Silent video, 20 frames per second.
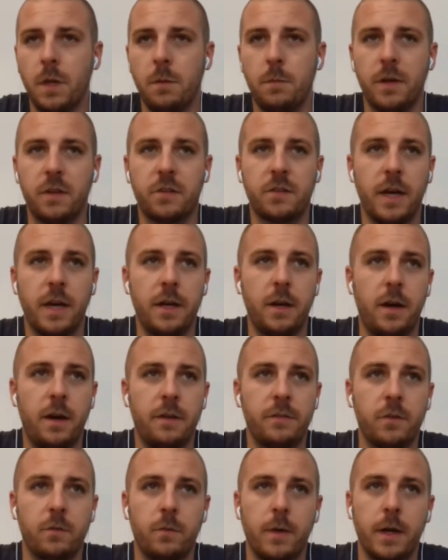But it's kind of
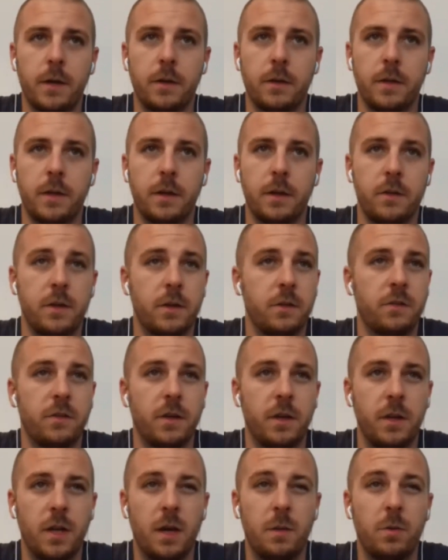off the record there. There's
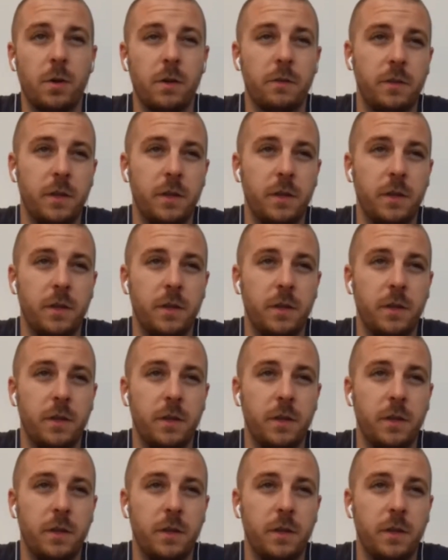a number